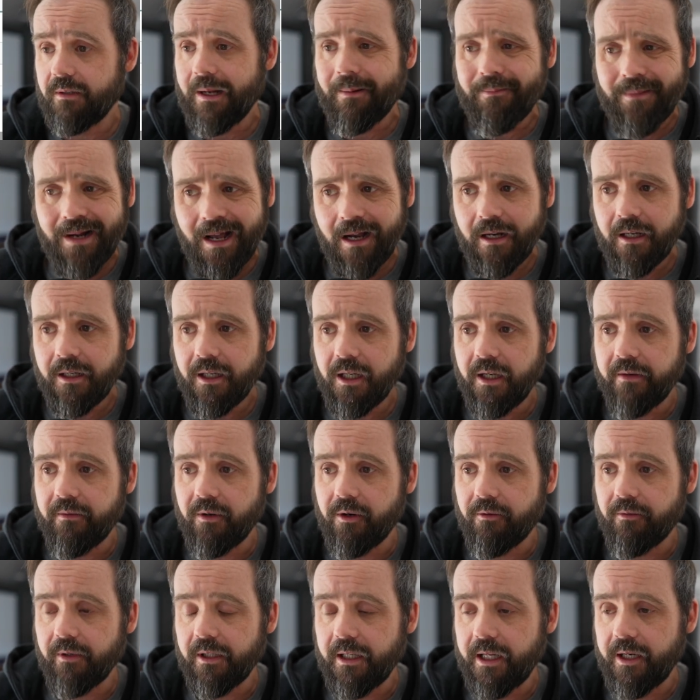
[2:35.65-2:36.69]
I'm not going to give it a
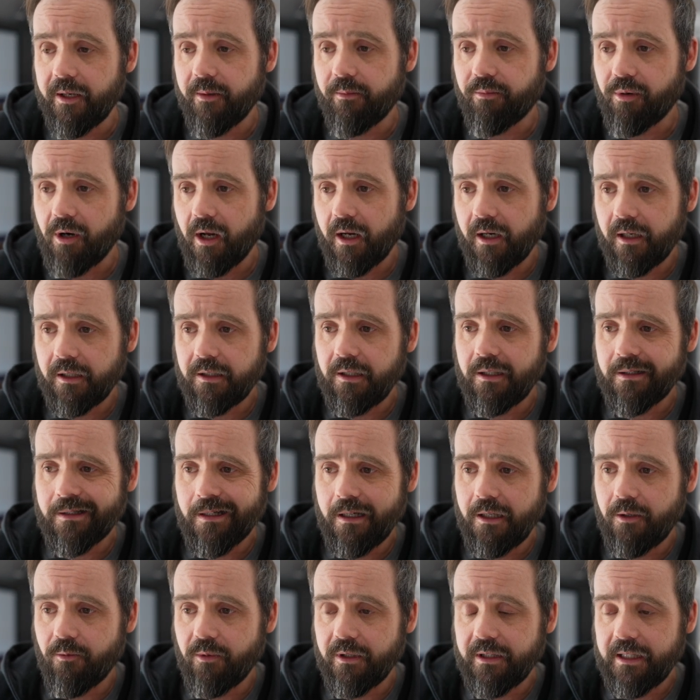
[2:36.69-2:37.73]
related product. I'll tell
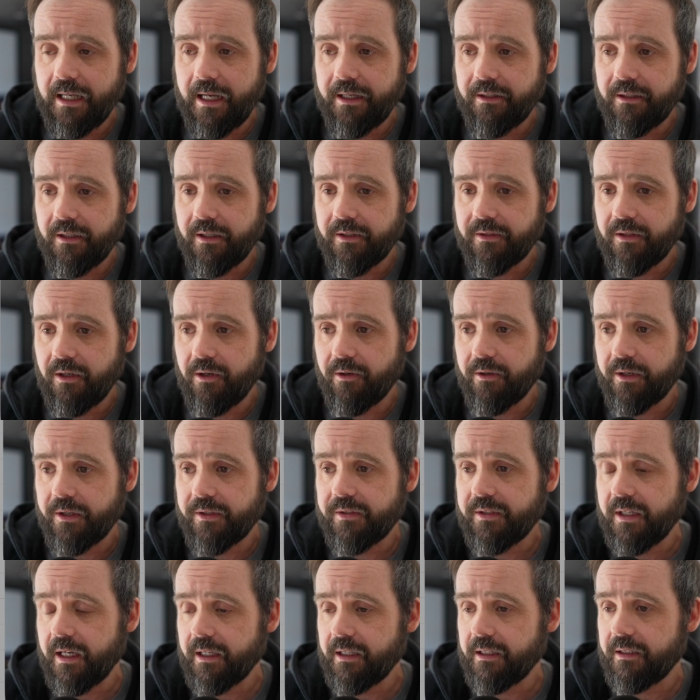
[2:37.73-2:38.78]
you what that does here in a
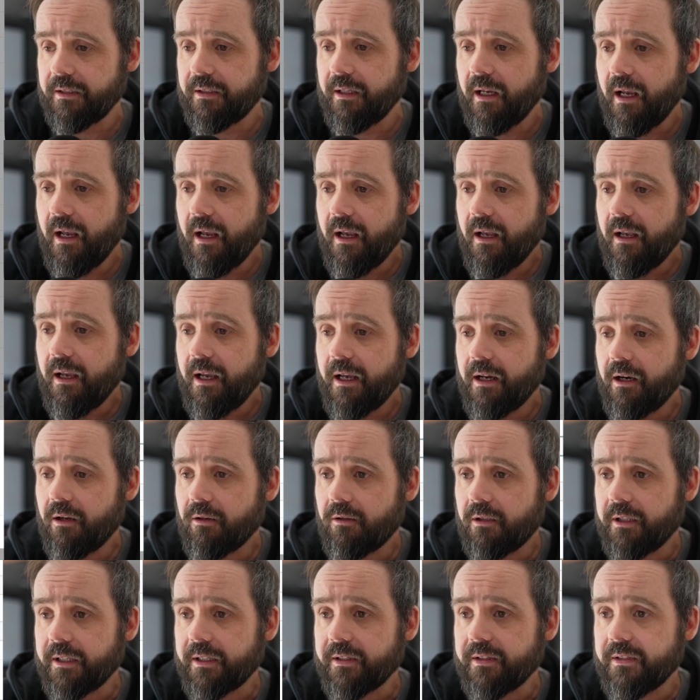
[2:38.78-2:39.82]
second. And I'll click